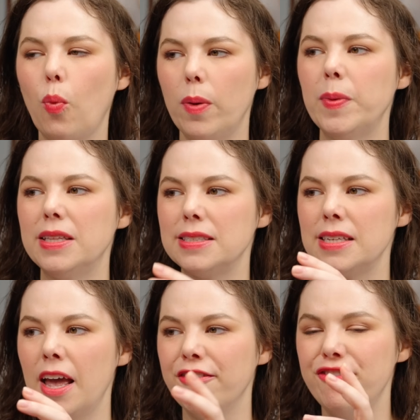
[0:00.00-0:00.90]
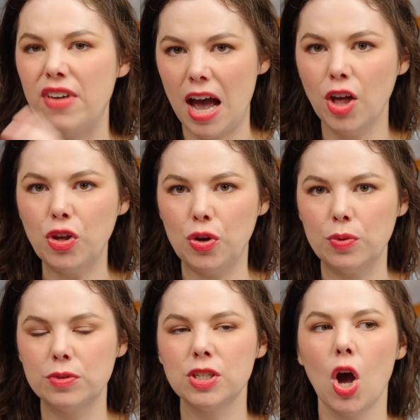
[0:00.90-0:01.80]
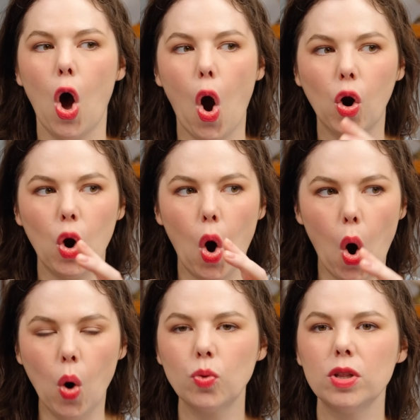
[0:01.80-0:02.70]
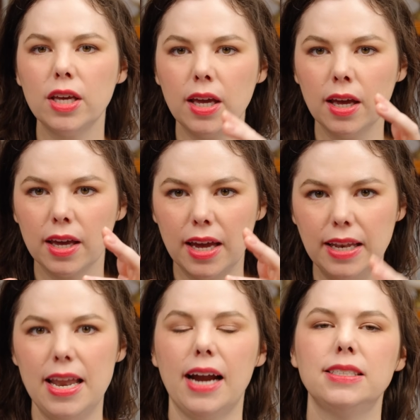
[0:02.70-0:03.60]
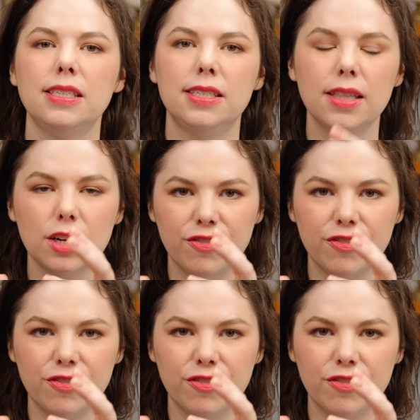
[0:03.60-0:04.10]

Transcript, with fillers: women's values are only connected to their